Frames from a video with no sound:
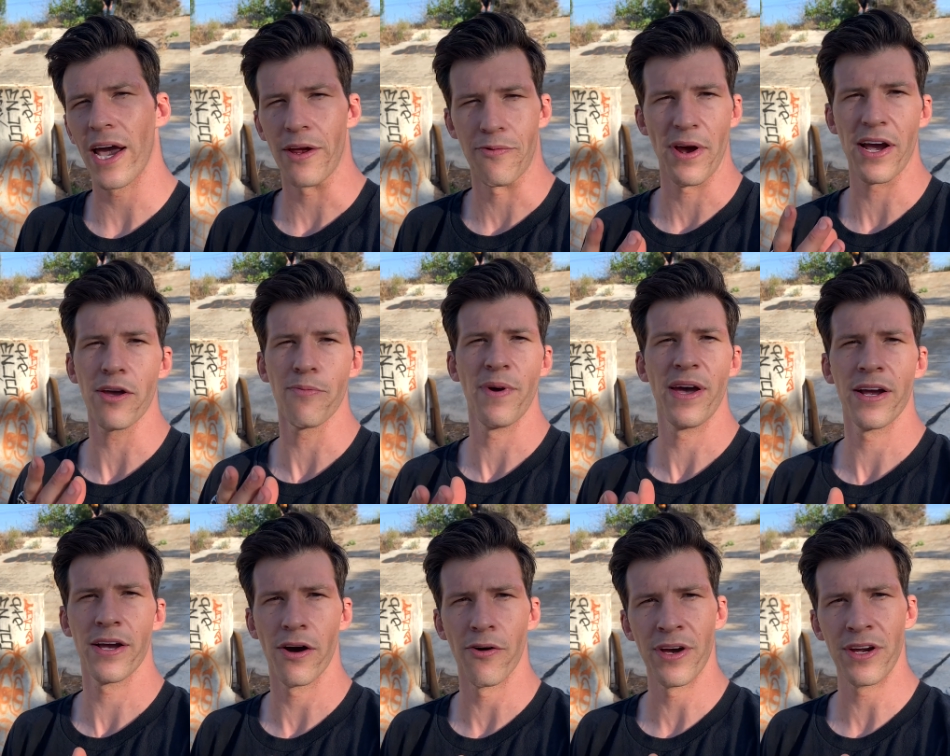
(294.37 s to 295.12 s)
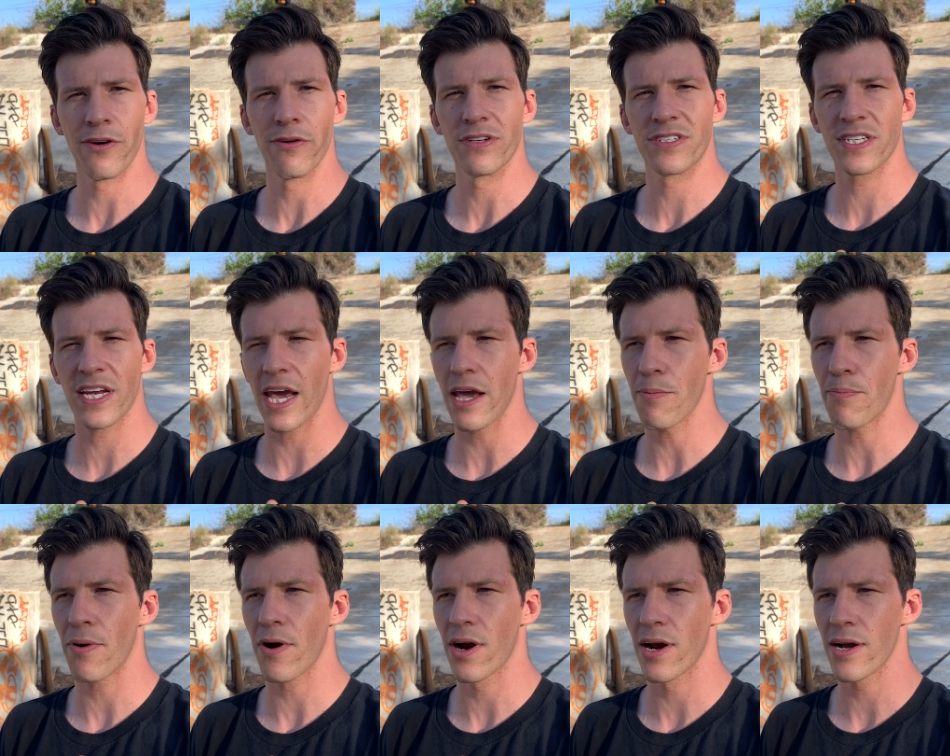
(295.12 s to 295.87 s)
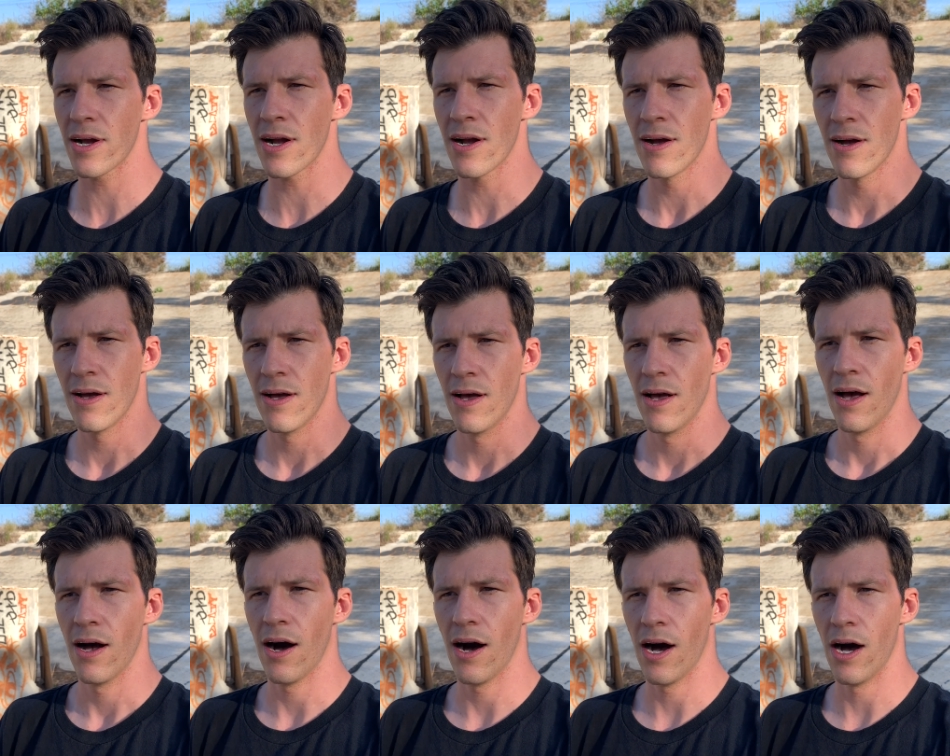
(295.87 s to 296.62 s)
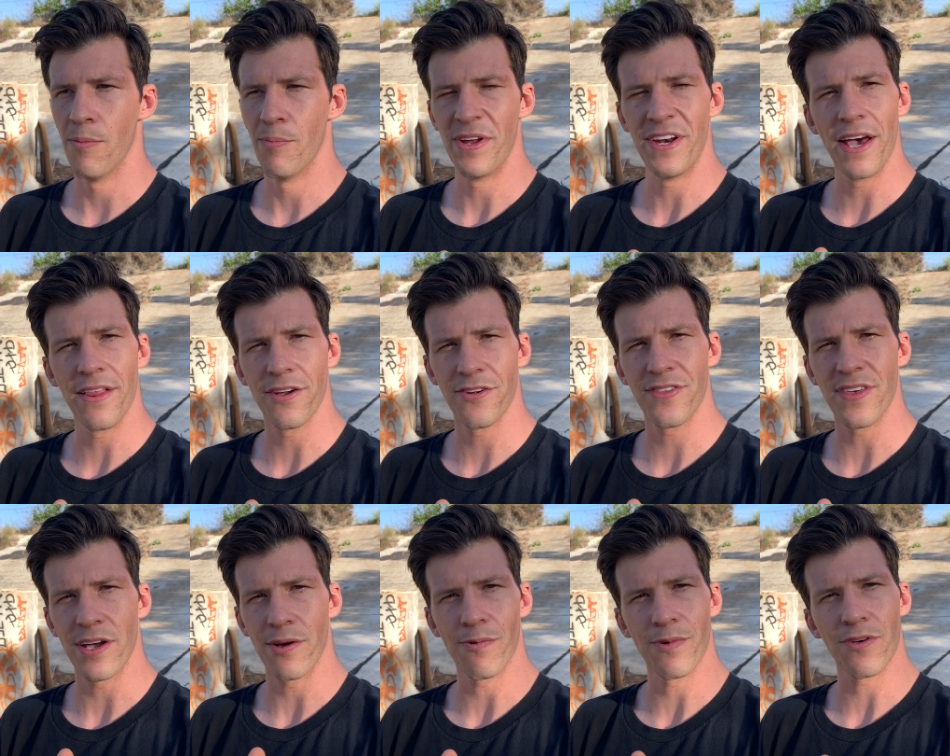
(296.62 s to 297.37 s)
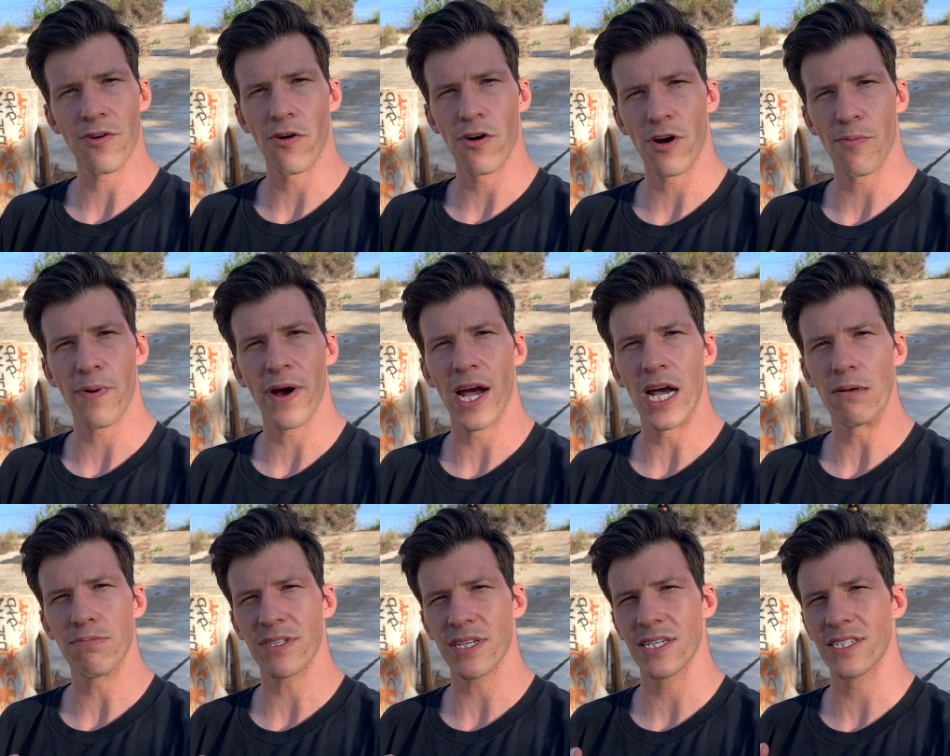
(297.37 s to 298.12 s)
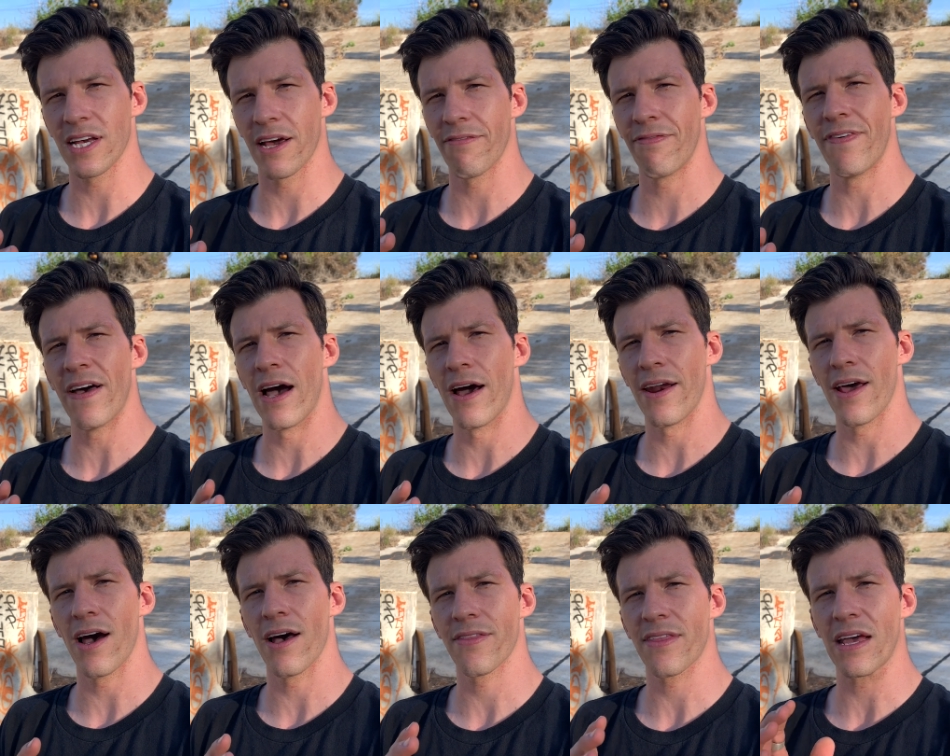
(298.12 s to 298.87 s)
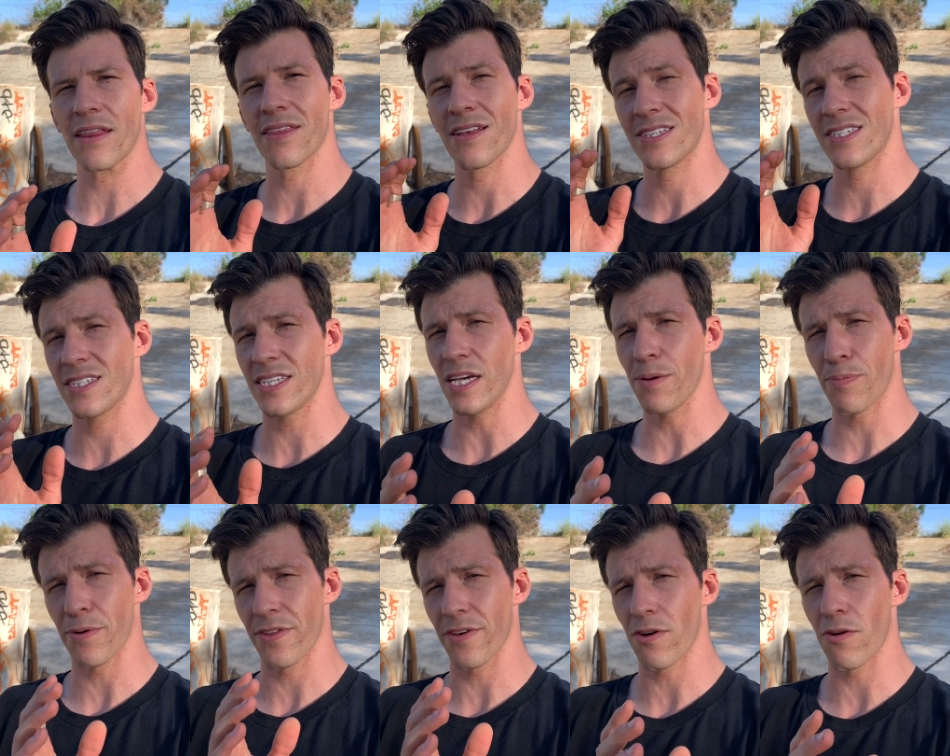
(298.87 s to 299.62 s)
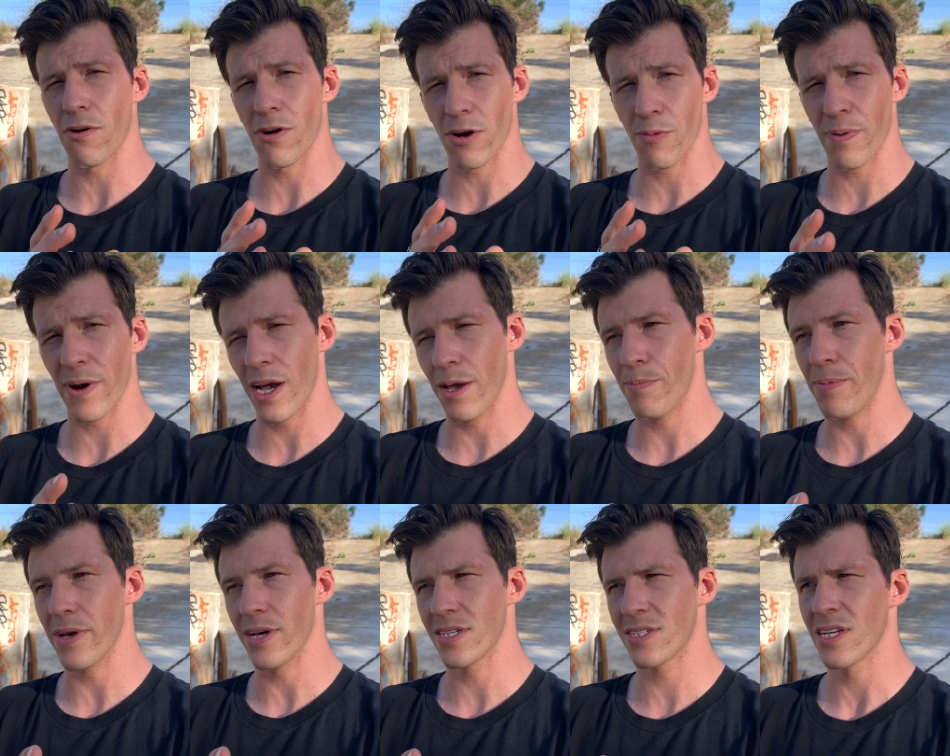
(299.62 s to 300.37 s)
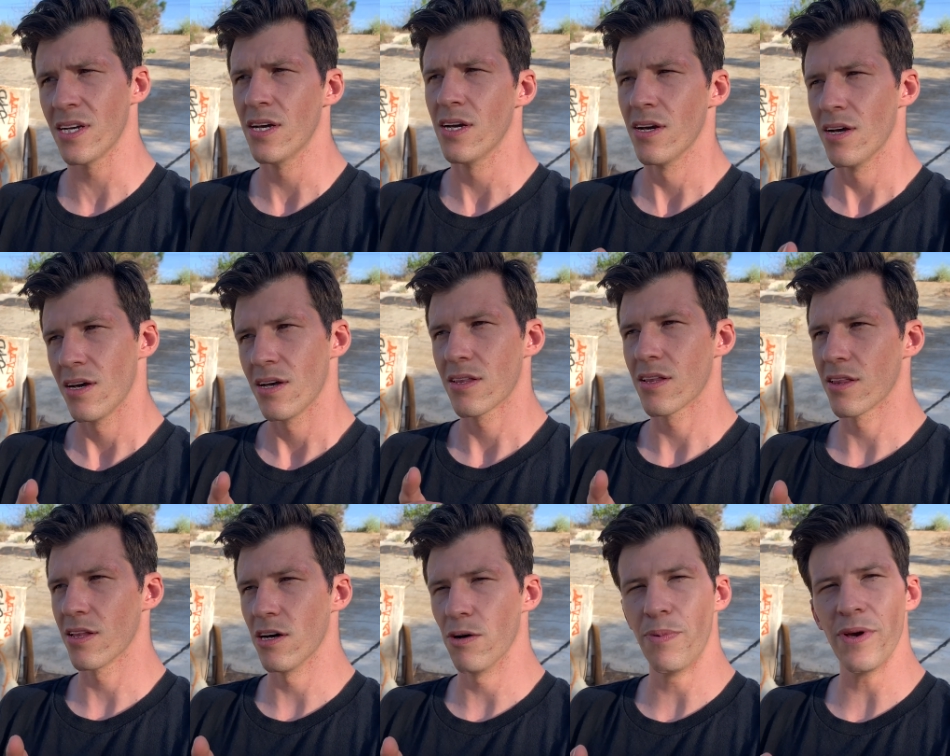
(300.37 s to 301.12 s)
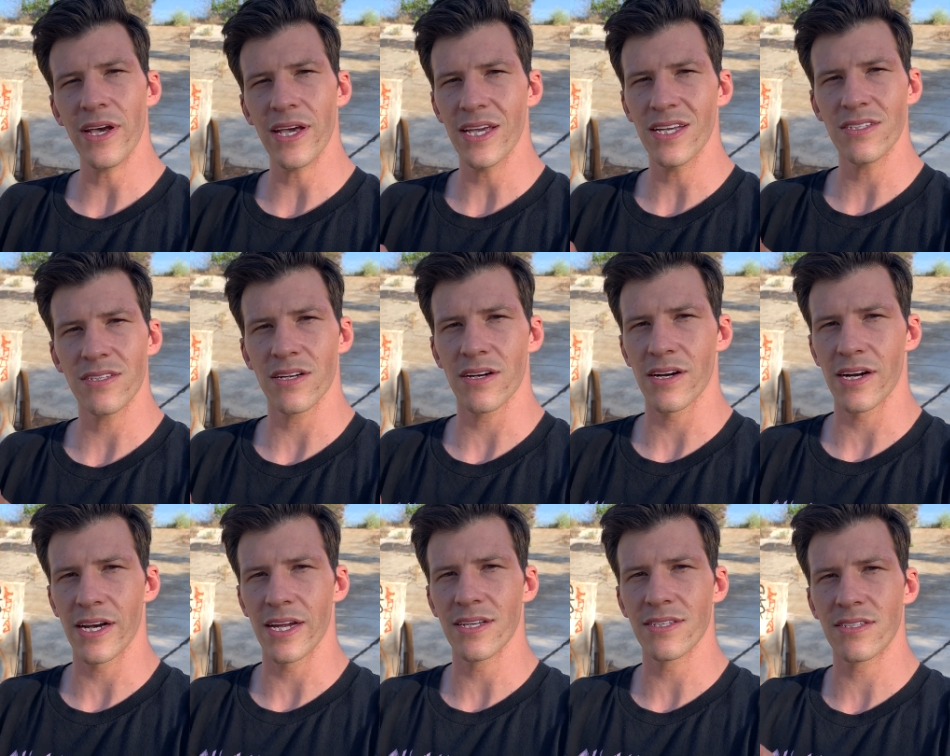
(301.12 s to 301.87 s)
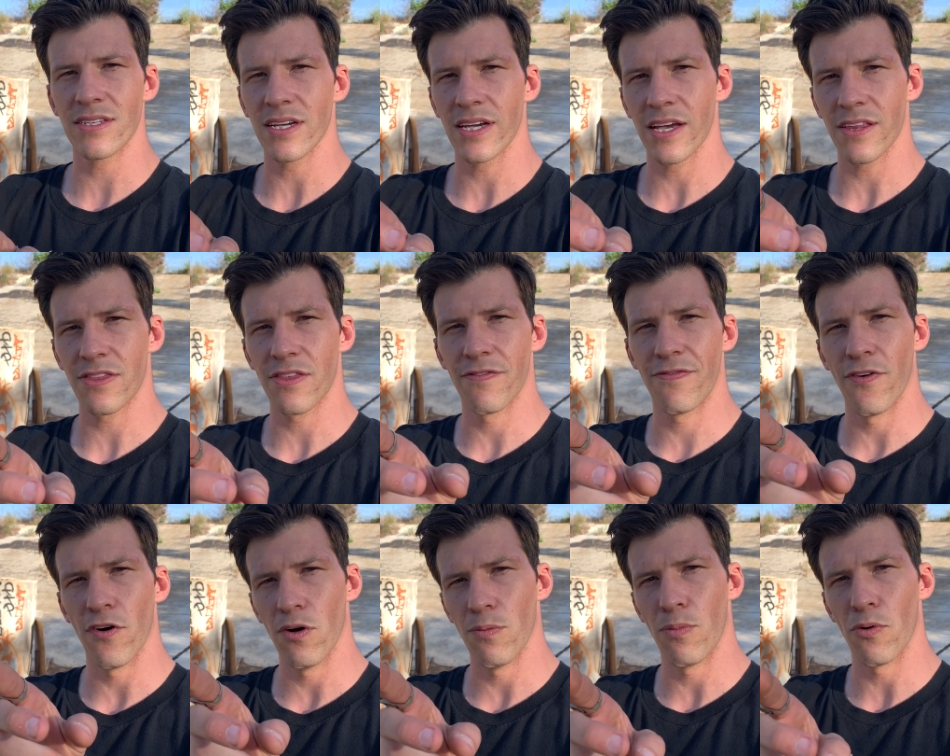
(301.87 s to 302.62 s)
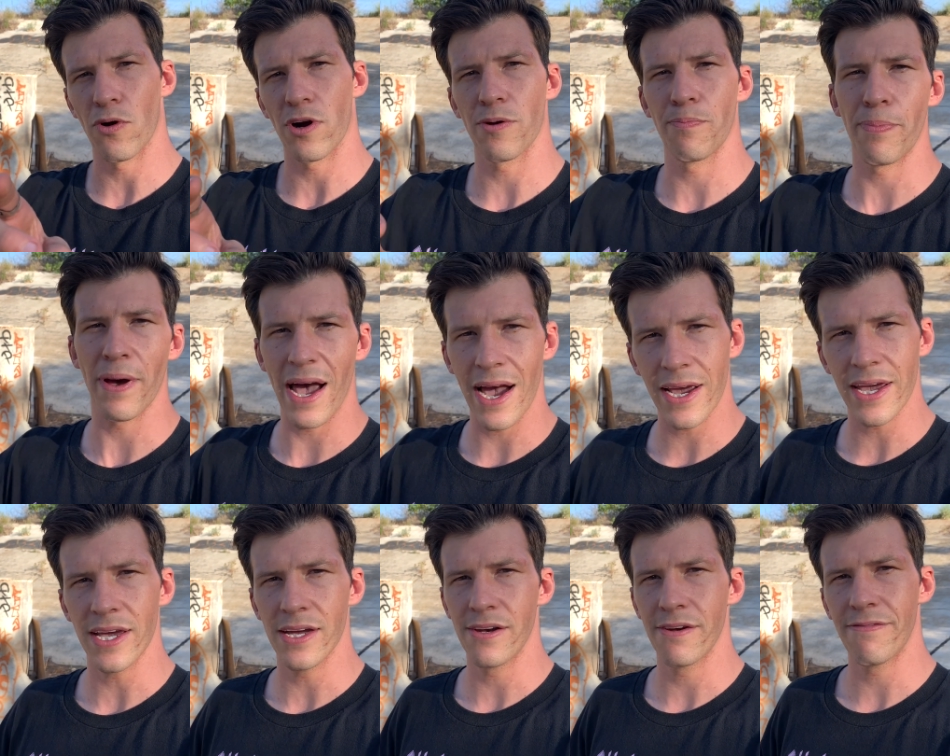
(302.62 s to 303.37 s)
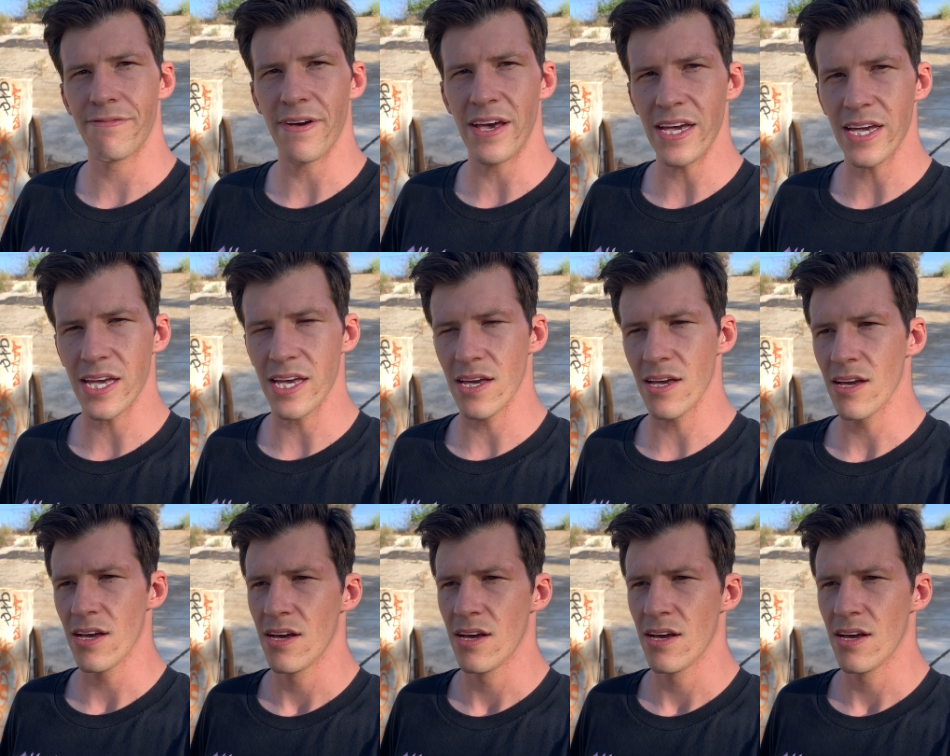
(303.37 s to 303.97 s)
I'd recommend going to a skate park Another thing with quarter pipes is I found out that the steeper the quarter pipe is, a little bit easier it is to get the full board back into fakie.